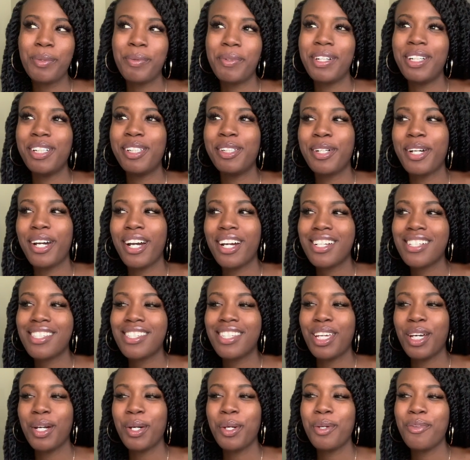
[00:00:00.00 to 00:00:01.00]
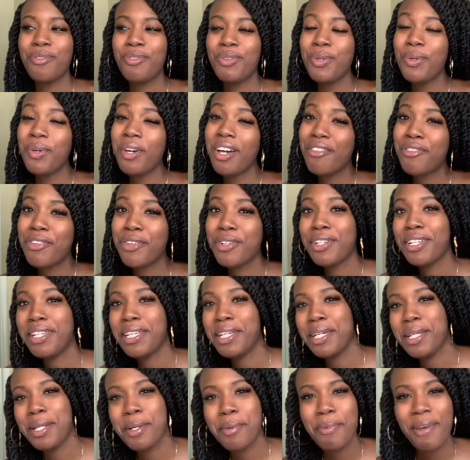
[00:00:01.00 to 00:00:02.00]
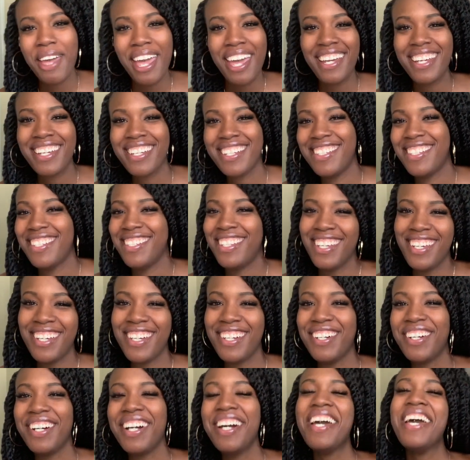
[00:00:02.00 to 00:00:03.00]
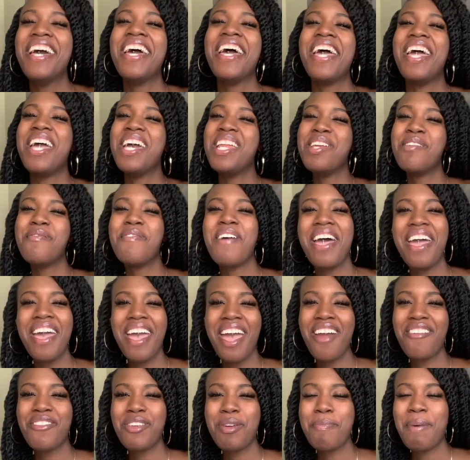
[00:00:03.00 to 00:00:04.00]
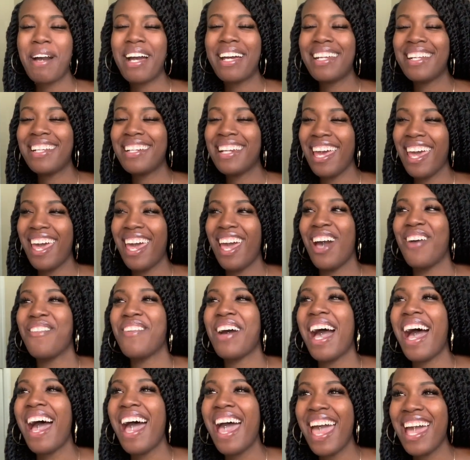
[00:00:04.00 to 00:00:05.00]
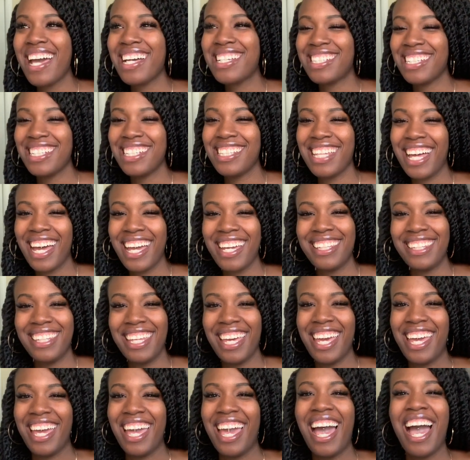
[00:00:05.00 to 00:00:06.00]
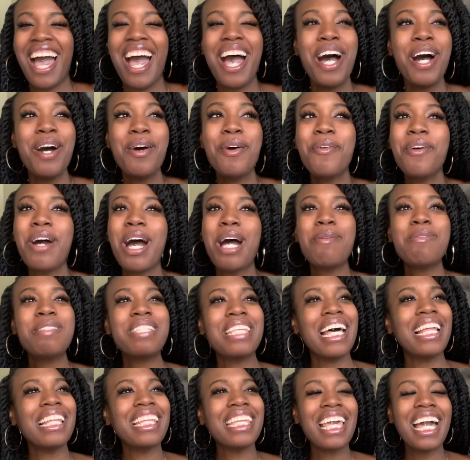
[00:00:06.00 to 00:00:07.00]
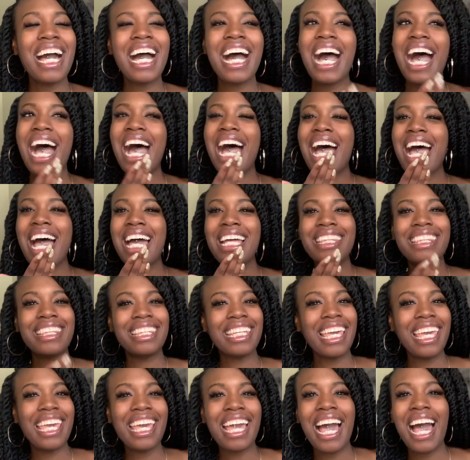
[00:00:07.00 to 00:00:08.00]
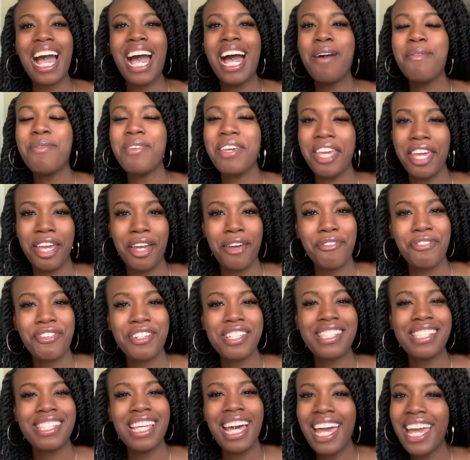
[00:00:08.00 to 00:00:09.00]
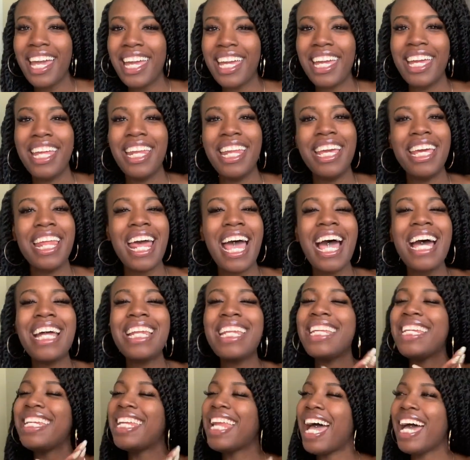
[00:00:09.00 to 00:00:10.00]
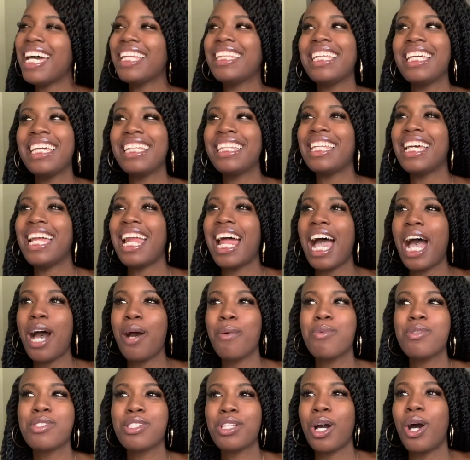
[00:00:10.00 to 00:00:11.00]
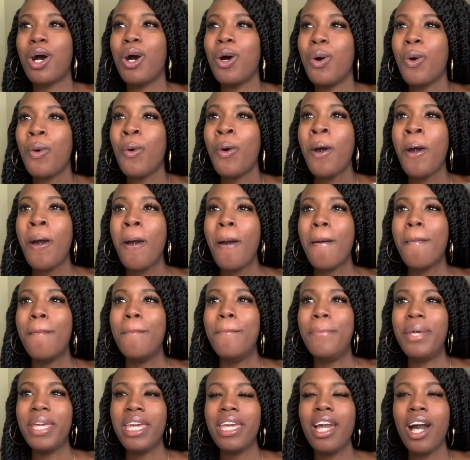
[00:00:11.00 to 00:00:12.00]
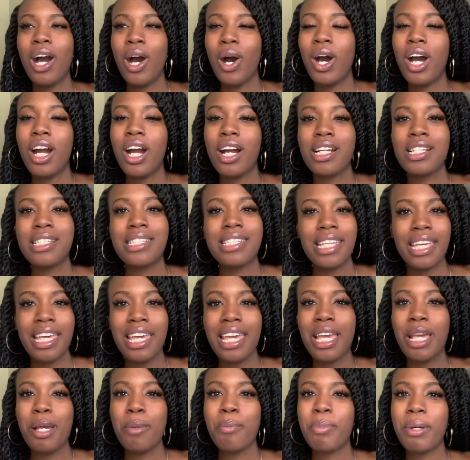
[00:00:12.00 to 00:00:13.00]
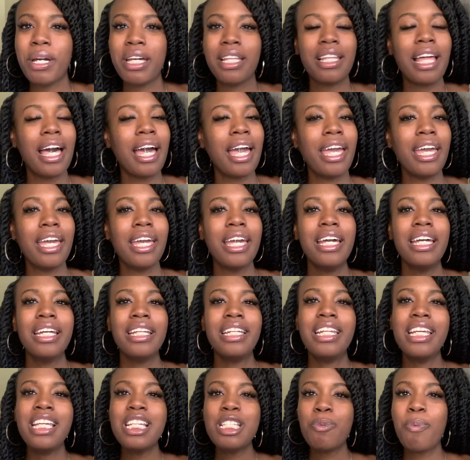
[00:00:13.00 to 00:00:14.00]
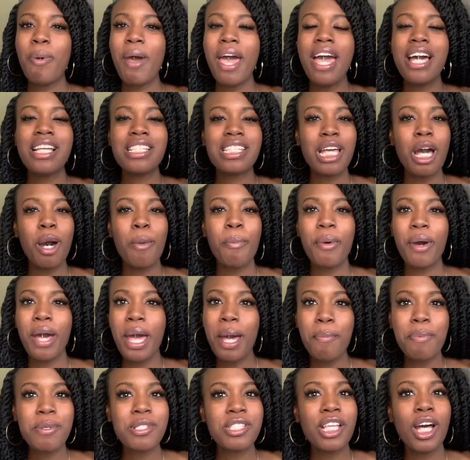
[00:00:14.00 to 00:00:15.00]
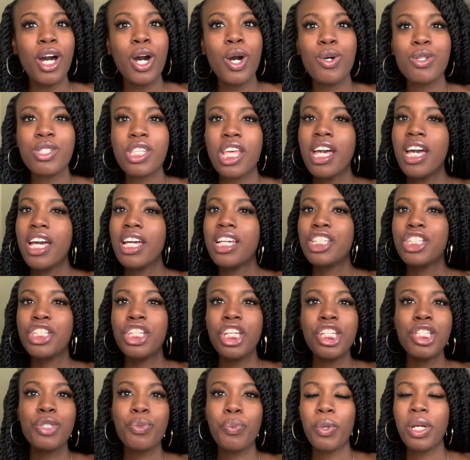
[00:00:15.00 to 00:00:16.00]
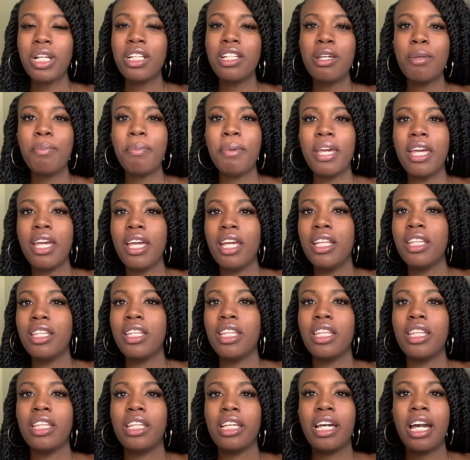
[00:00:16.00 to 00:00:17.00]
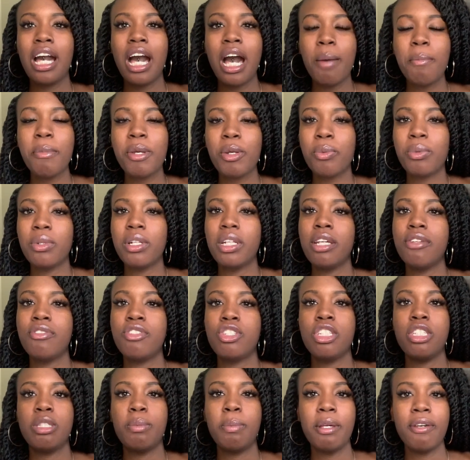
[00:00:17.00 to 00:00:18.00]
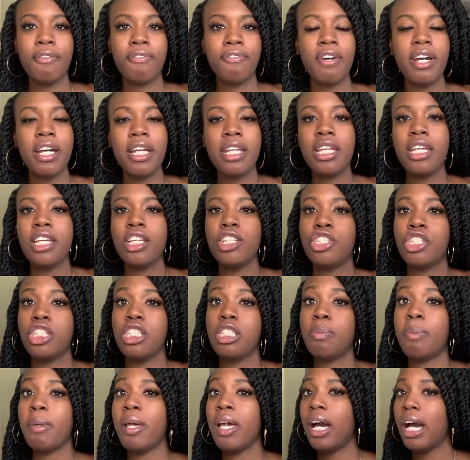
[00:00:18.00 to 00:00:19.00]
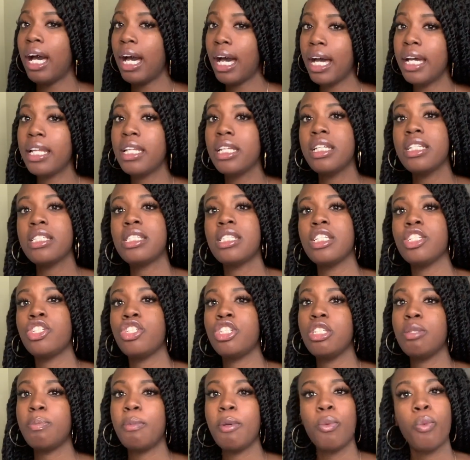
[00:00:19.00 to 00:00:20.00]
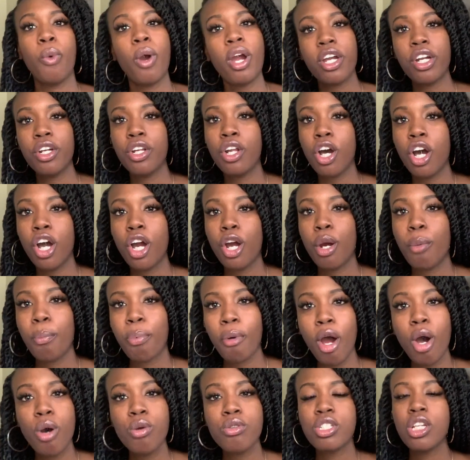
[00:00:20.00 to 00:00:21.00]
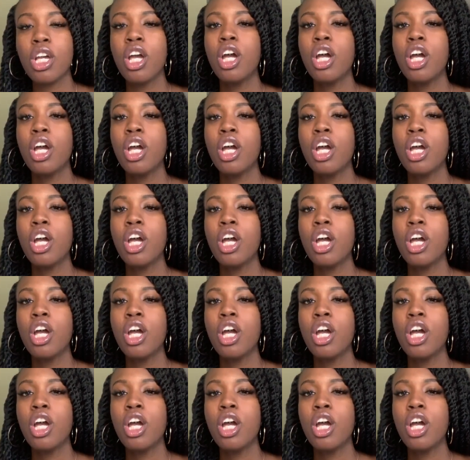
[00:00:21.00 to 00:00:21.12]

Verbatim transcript: well, Garcelle, if you ever need a package deal. And it made everybody laugh. I actually like that. Um, I tell y'all, I think I'm here for Sutton. And I did not think that I was going to be on her team. But like these past couple episodes, she's really been the comic relief. She's been funny. She's been honest and she's been working on her approach.